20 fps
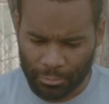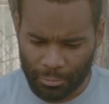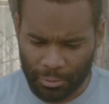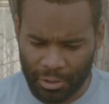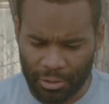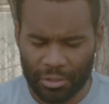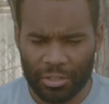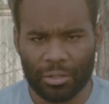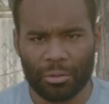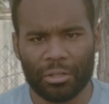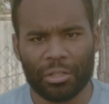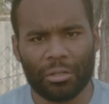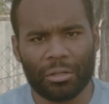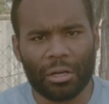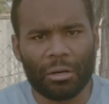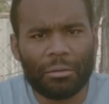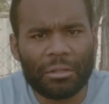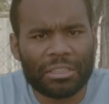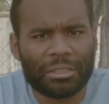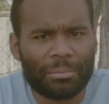What are you doing? You
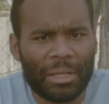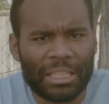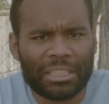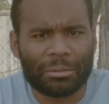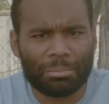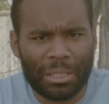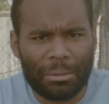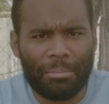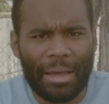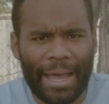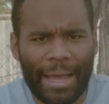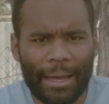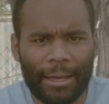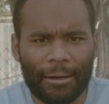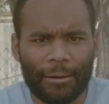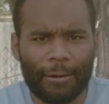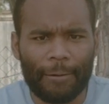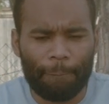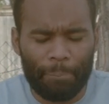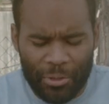know this makes me
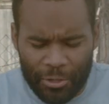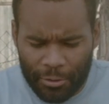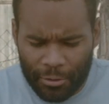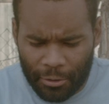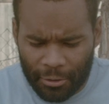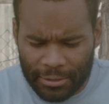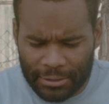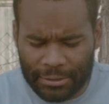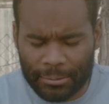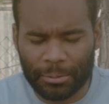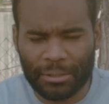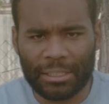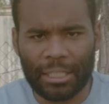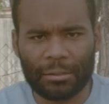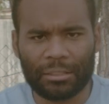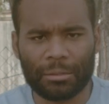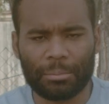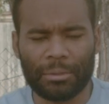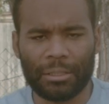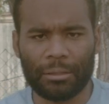mad. You know this
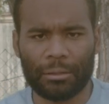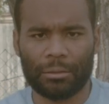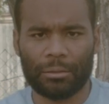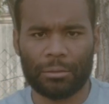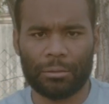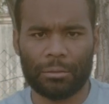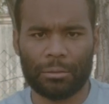upsets me.